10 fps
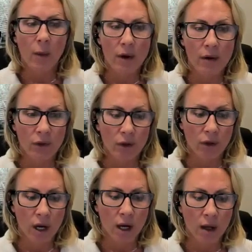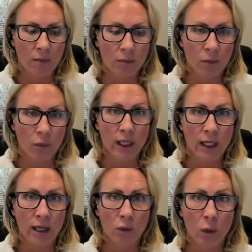However, we
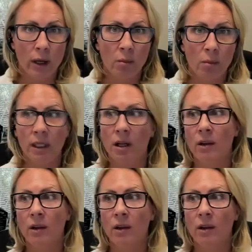get quite a bit